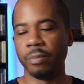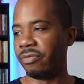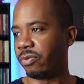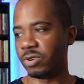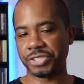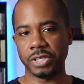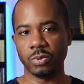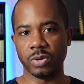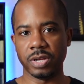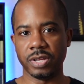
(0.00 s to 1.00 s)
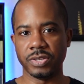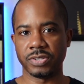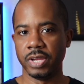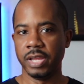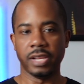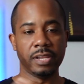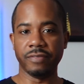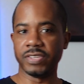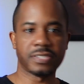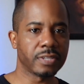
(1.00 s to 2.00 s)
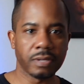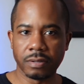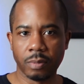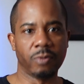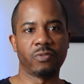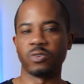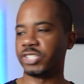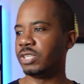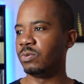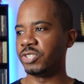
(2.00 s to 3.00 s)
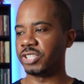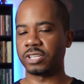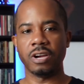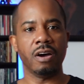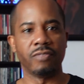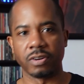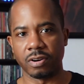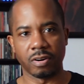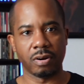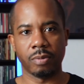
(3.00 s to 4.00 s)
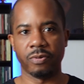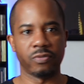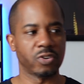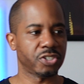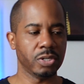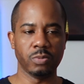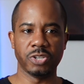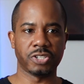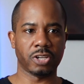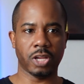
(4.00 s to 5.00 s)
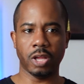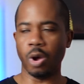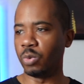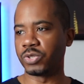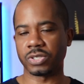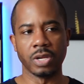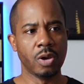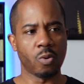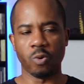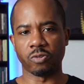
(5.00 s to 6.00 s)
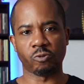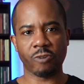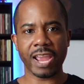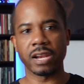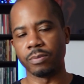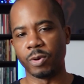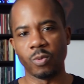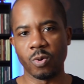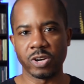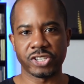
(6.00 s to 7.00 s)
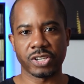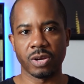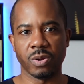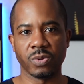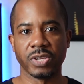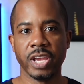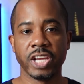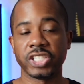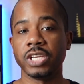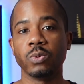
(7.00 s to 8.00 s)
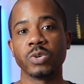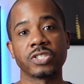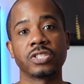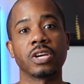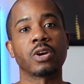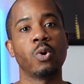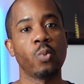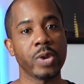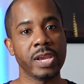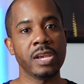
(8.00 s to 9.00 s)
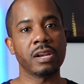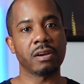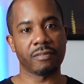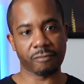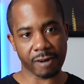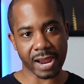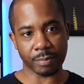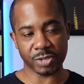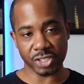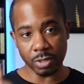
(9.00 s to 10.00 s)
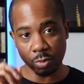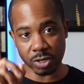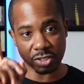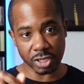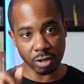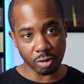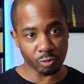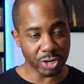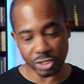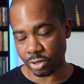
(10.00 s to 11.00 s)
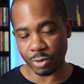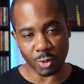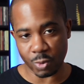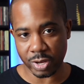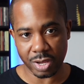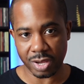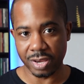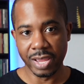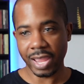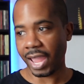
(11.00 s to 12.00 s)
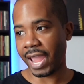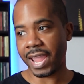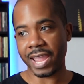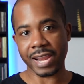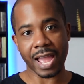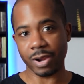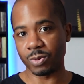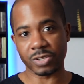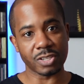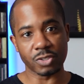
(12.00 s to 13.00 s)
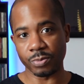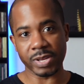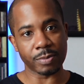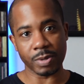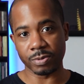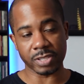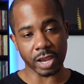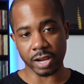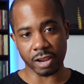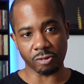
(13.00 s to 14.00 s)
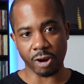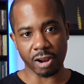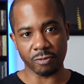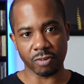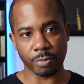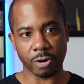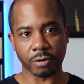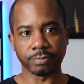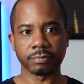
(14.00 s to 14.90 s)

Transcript: Before she was living single, before she was your cover girl, before she was your host on random award shows, she was the queen of rap. She was the original queen, and I don't see too many people taking that crown from her.